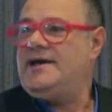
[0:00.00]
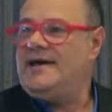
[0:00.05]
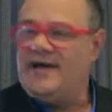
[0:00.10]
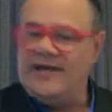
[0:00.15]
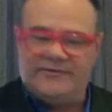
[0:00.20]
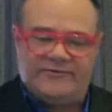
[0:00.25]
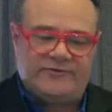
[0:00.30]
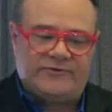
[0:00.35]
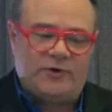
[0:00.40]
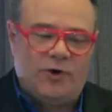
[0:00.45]

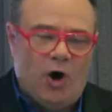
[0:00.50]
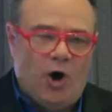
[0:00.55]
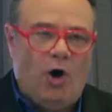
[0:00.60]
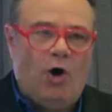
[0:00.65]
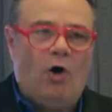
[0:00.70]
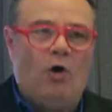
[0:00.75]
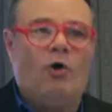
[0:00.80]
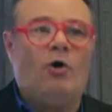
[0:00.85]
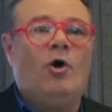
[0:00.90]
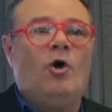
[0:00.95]
Its
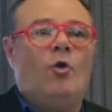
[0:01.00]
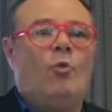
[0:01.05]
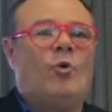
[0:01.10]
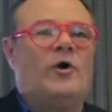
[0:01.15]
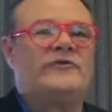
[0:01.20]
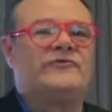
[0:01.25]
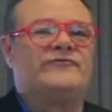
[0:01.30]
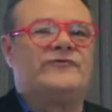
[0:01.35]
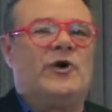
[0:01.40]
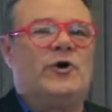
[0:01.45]
goal
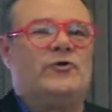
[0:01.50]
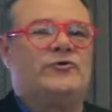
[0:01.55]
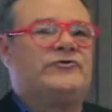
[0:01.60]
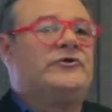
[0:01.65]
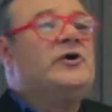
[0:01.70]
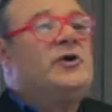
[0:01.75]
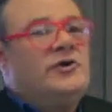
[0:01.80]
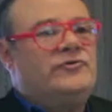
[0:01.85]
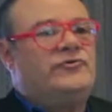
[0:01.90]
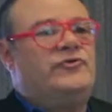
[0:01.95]
was
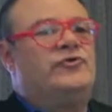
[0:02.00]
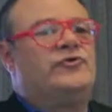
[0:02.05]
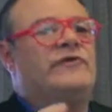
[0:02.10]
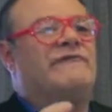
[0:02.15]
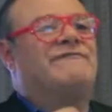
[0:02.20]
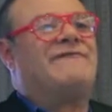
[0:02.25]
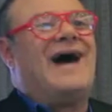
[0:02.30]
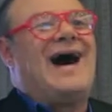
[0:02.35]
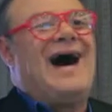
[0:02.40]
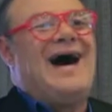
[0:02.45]
first to
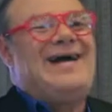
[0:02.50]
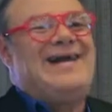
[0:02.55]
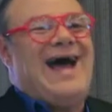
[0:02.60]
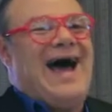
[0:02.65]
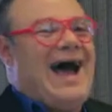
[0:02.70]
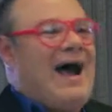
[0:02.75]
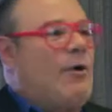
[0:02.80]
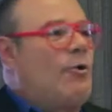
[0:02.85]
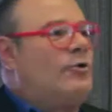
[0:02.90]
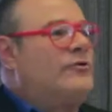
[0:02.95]
define
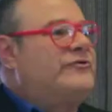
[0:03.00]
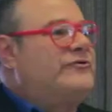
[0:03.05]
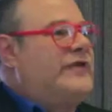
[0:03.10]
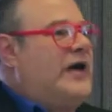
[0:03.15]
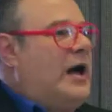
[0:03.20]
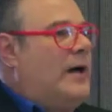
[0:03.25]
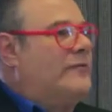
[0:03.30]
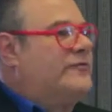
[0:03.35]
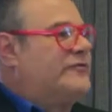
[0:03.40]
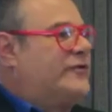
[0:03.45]

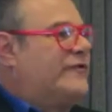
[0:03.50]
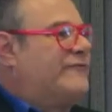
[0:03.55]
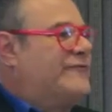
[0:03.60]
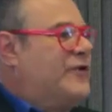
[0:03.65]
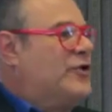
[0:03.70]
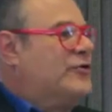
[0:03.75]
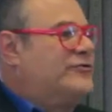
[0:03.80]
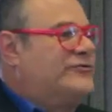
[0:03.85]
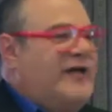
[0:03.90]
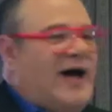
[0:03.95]
ourselves for the
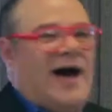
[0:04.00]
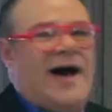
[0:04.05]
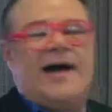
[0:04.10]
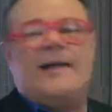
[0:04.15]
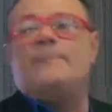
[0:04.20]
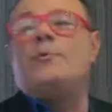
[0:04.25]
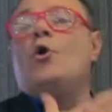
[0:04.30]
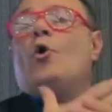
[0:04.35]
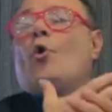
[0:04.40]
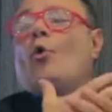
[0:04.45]
first
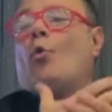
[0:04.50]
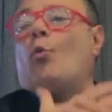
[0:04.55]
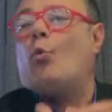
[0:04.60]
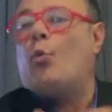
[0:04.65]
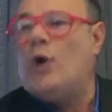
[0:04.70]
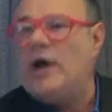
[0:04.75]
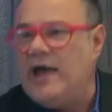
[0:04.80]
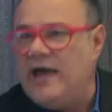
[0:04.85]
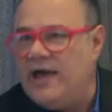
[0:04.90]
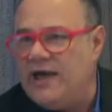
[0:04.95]
time.
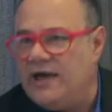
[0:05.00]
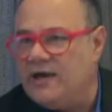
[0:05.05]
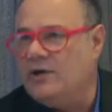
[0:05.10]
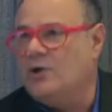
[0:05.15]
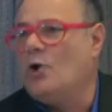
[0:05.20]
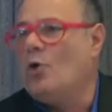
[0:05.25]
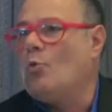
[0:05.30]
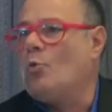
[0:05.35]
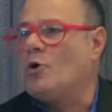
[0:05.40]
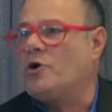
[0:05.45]

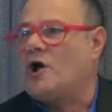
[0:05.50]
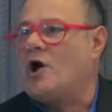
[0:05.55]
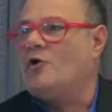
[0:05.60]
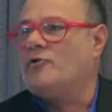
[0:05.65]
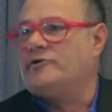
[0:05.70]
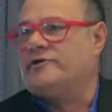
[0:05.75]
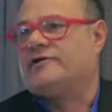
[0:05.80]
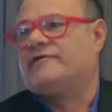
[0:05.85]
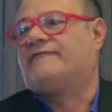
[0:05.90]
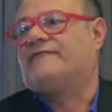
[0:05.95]
We were
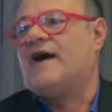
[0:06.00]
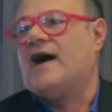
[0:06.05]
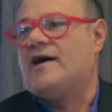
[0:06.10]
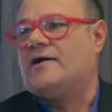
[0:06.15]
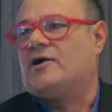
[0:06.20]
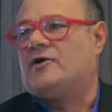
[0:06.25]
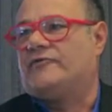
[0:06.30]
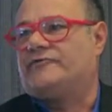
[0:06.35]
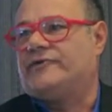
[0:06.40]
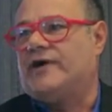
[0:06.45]
going to
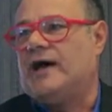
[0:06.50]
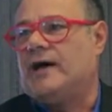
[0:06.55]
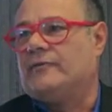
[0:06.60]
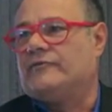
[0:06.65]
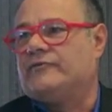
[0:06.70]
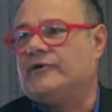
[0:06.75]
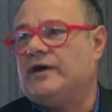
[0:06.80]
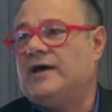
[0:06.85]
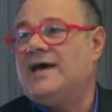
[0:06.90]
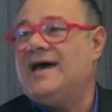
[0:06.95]
define
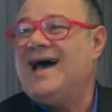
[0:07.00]
ourselves.